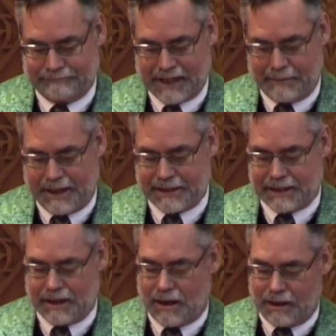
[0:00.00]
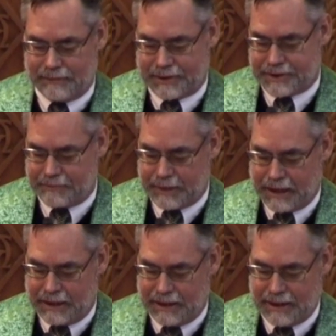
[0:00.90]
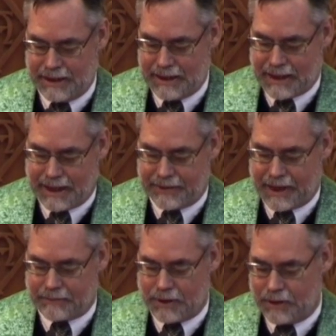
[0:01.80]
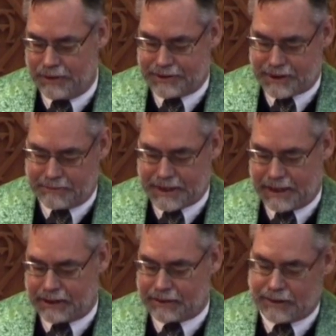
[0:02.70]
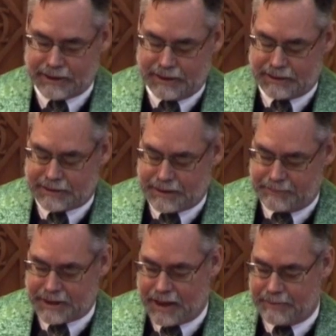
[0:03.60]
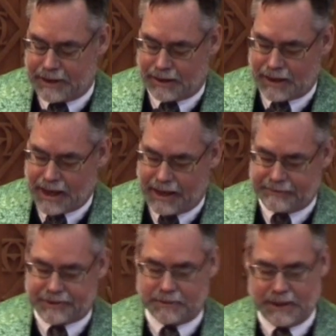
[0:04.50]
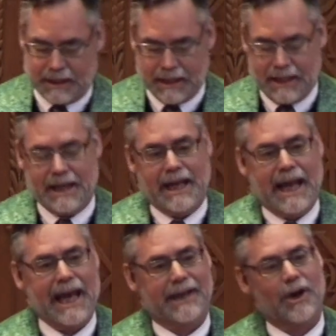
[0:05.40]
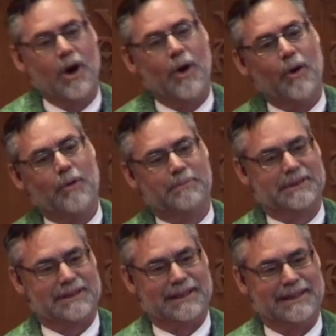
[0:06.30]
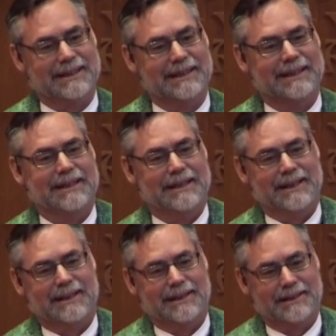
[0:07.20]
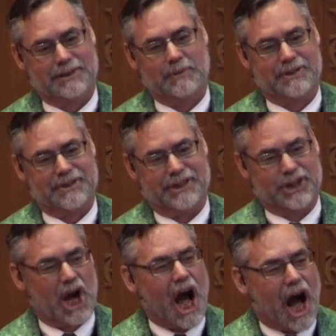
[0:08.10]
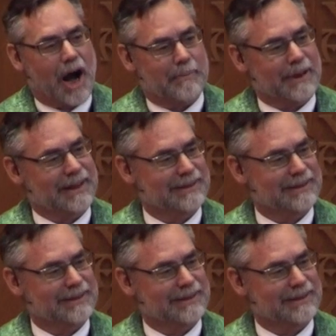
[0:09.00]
I'm guessing all of us have been on that road at sometime in our lives. We had hoped this was the job.